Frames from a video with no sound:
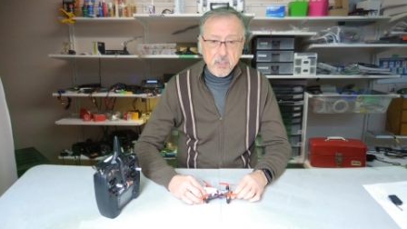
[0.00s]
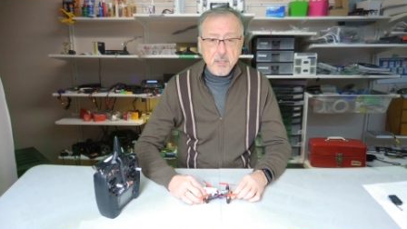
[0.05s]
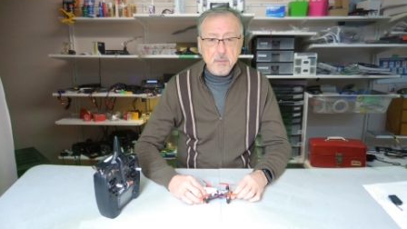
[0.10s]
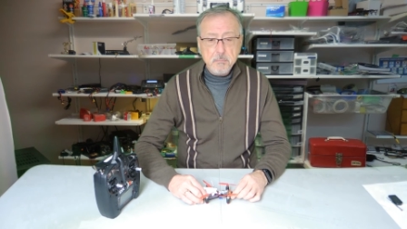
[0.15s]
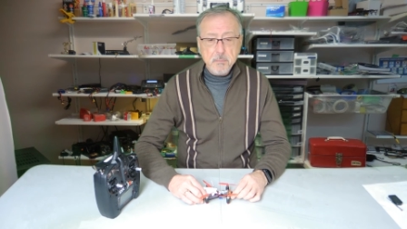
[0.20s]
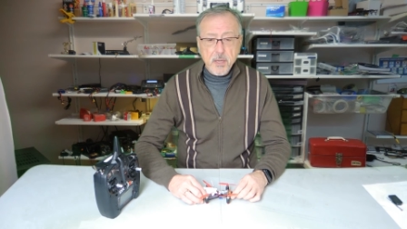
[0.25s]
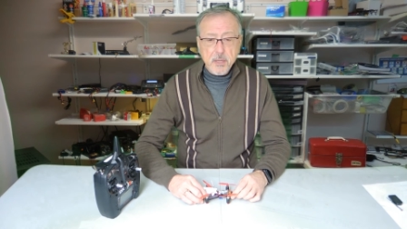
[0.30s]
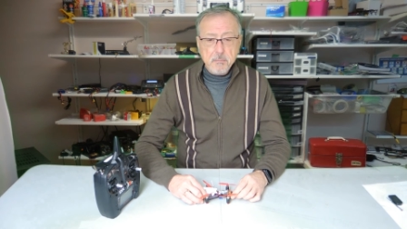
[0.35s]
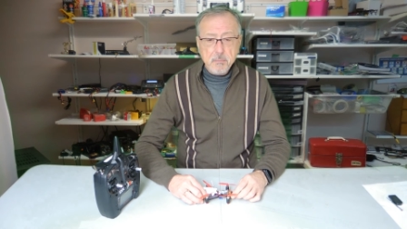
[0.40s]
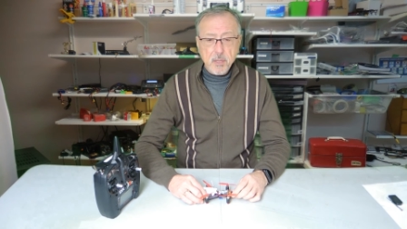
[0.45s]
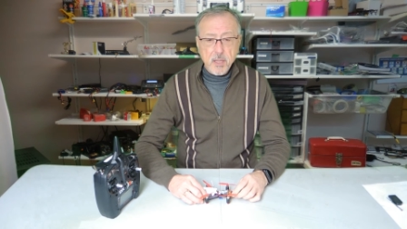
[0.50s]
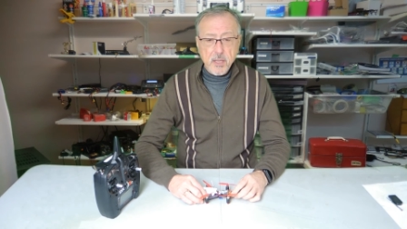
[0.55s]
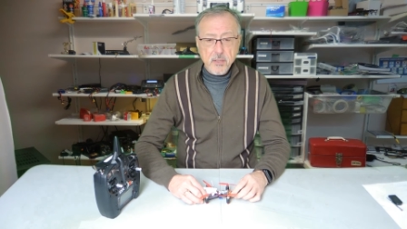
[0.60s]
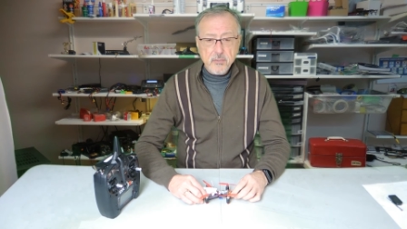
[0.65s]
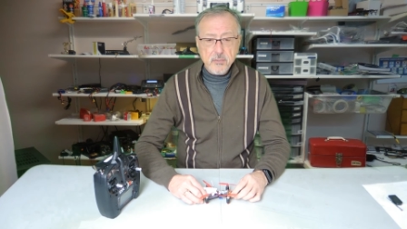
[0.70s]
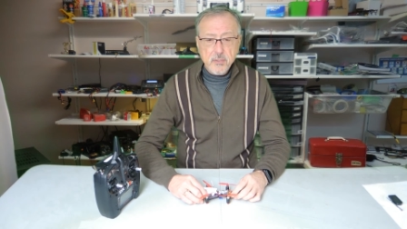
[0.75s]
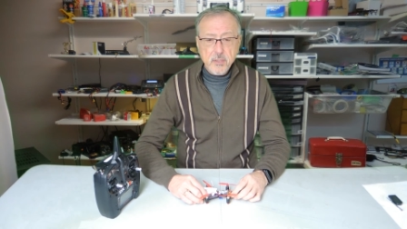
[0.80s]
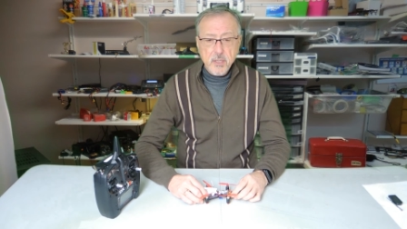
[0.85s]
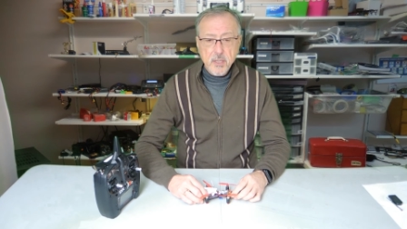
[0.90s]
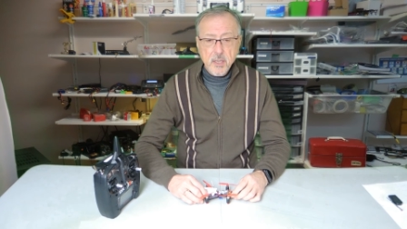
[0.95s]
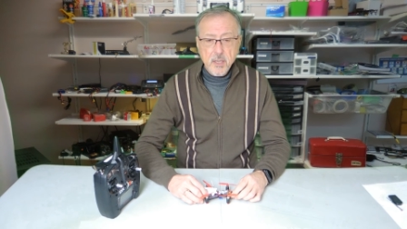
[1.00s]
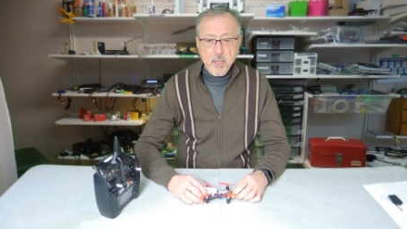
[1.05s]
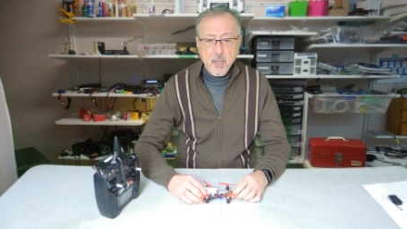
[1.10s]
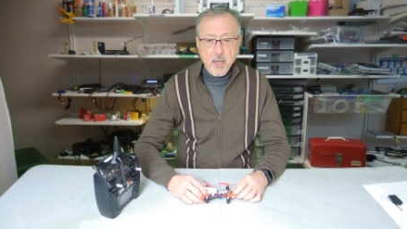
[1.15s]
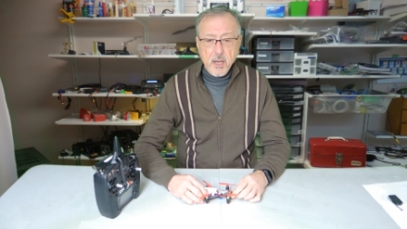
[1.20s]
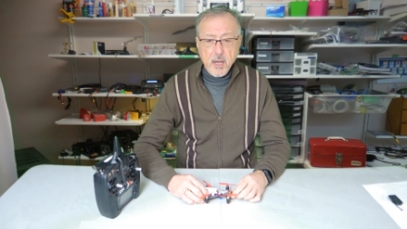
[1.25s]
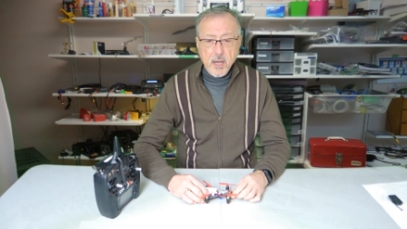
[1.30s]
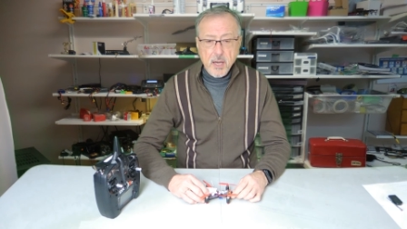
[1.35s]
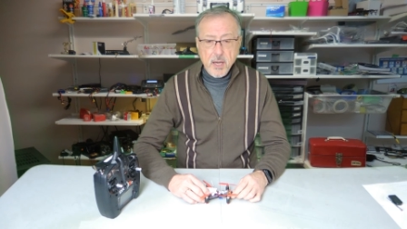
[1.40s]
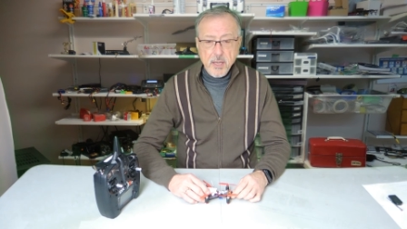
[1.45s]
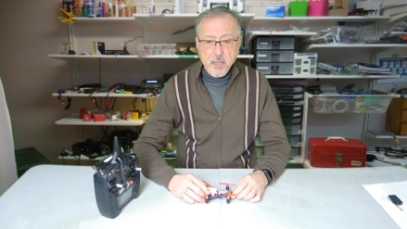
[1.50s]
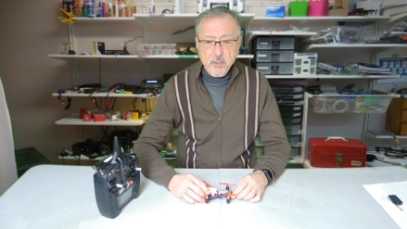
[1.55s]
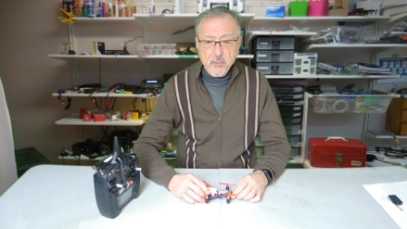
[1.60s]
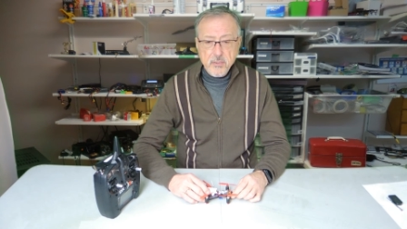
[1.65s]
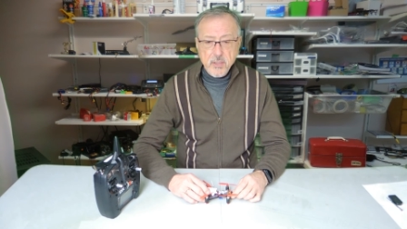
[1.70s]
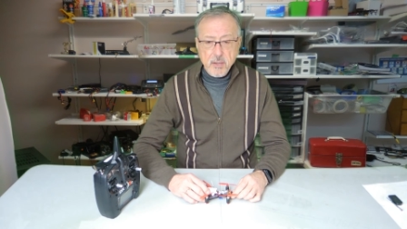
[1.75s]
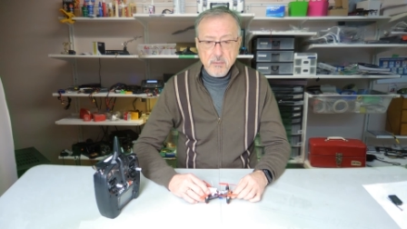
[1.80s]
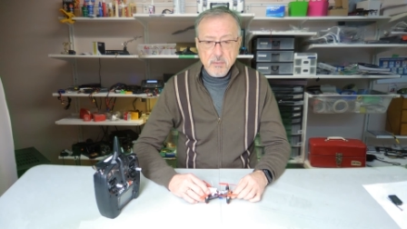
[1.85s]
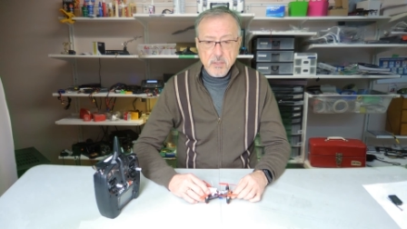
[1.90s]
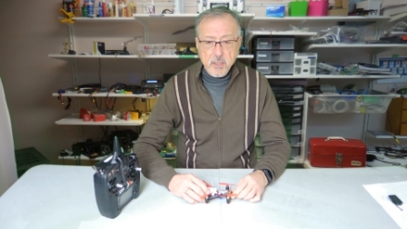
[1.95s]
a big plus
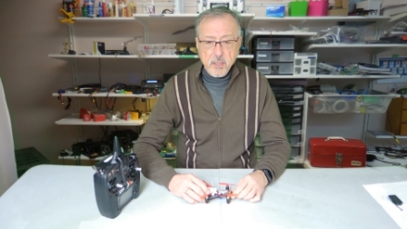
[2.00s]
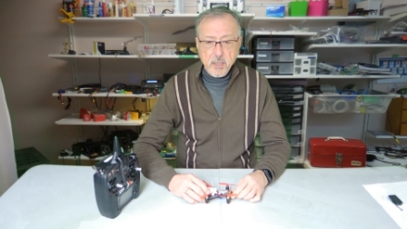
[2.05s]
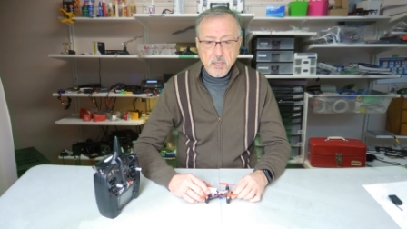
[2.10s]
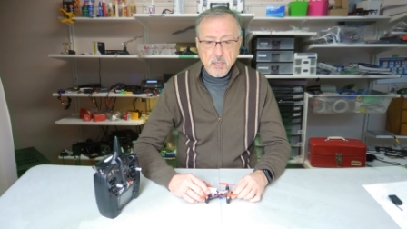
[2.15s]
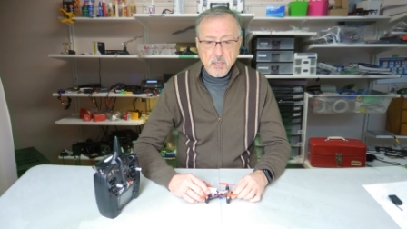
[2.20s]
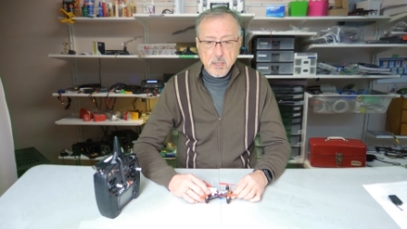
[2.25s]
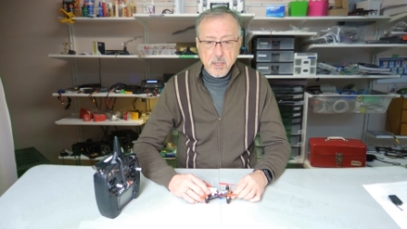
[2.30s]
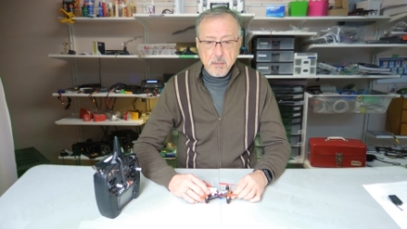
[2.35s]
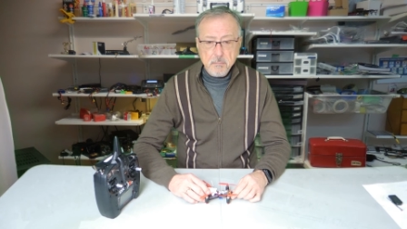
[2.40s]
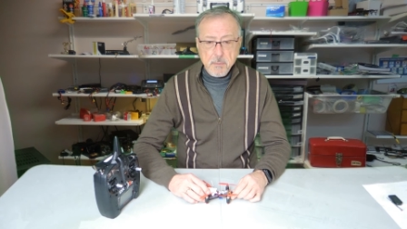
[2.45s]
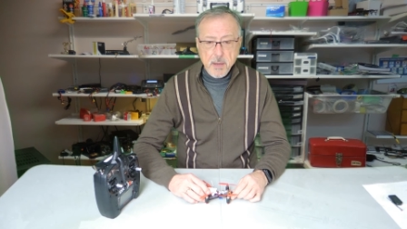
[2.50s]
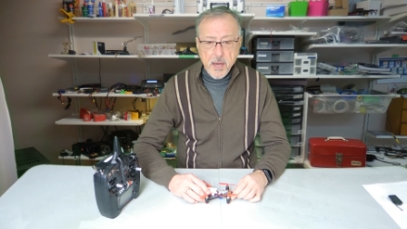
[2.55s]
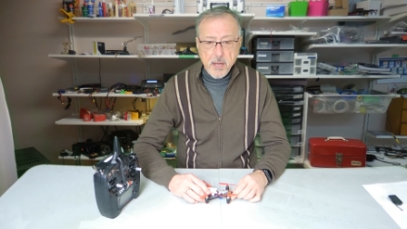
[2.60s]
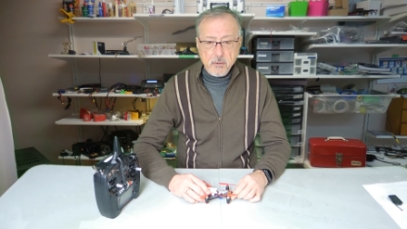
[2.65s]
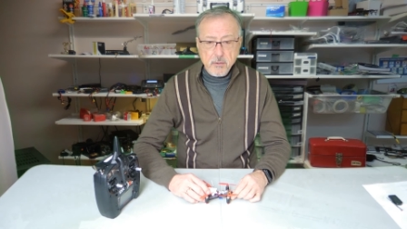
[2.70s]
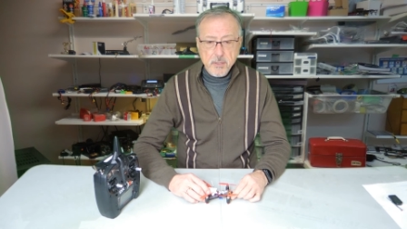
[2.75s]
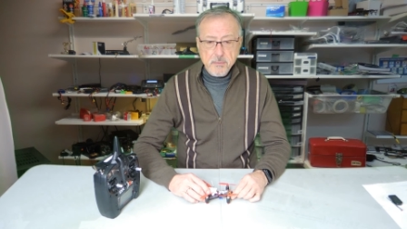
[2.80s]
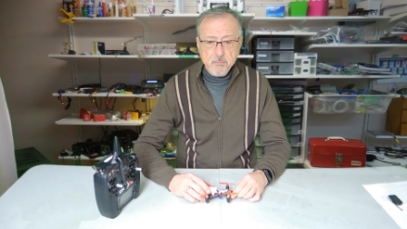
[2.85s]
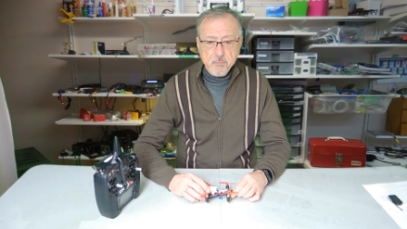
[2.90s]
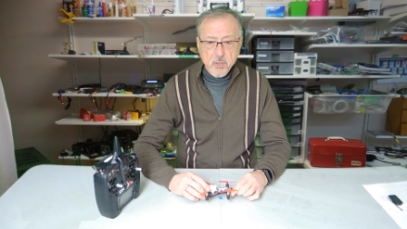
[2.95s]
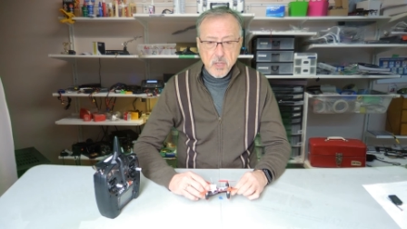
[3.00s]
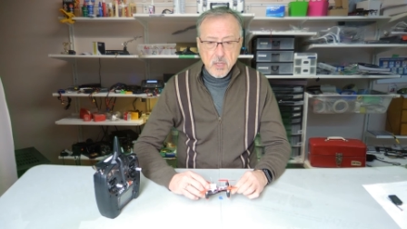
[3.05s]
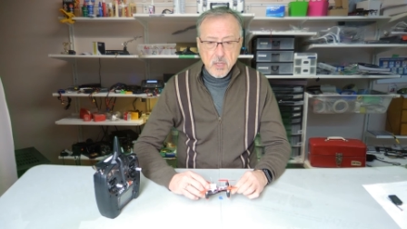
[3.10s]
is having a battery.